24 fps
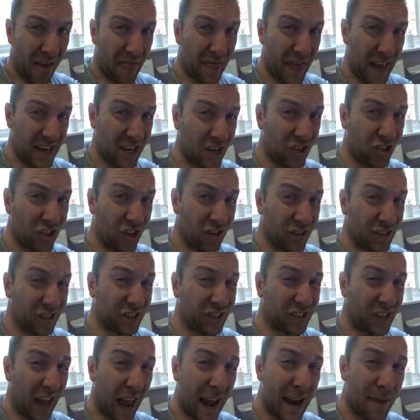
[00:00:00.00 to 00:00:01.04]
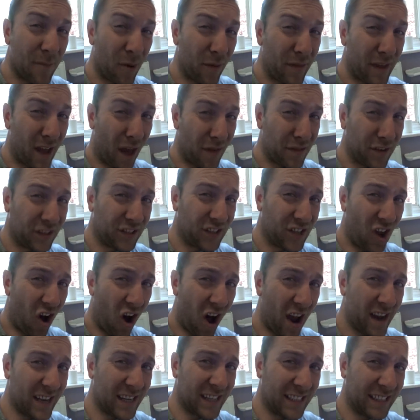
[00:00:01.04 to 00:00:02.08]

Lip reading: Then you do the same on the other side.